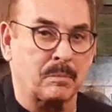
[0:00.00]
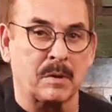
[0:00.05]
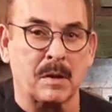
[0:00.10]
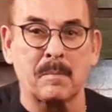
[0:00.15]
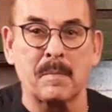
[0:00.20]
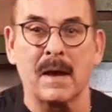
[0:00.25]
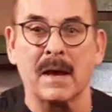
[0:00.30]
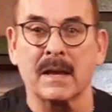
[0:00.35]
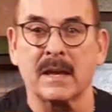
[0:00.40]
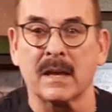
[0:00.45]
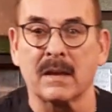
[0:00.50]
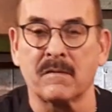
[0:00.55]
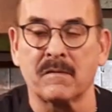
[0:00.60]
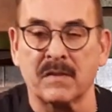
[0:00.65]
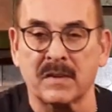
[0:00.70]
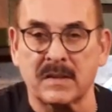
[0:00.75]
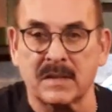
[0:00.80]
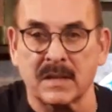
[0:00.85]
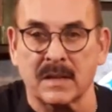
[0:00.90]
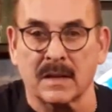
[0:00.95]
put it back in
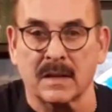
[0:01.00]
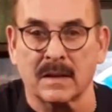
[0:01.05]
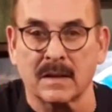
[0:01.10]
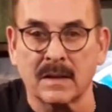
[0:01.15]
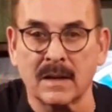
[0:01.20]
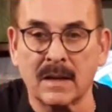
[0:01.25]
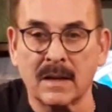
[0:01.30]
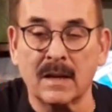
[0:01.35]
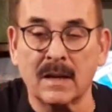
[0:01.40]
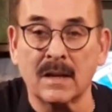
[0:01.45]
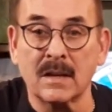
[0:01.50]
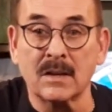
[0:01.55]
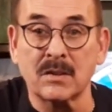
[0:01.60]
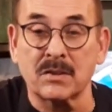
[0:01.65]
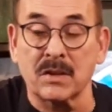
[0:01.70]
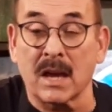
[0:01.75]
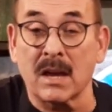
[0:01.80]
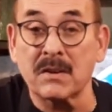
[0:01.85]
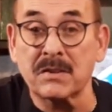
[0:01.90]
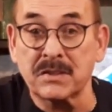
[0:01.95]
for 10.
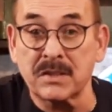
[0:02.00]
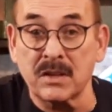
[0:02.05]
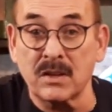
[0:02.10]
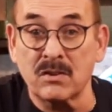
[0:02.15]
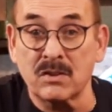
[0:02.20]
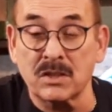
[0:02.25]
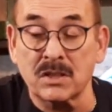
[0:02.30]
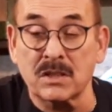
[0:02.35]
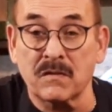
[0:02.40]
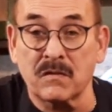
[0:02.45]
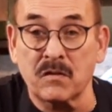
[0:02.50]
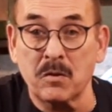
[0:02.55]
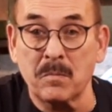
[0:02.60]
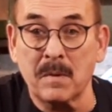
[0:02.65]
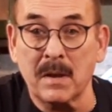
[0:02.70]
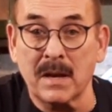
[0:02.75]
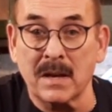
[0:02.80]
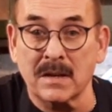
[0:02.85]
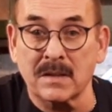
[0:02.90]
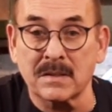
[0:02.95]
So I'll see you in just a few
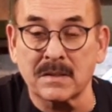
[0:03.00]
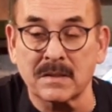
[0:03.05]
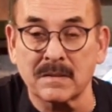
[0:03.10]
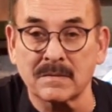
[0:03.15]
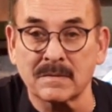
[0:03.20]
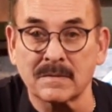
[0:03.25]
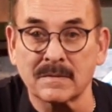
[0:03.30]
minutes.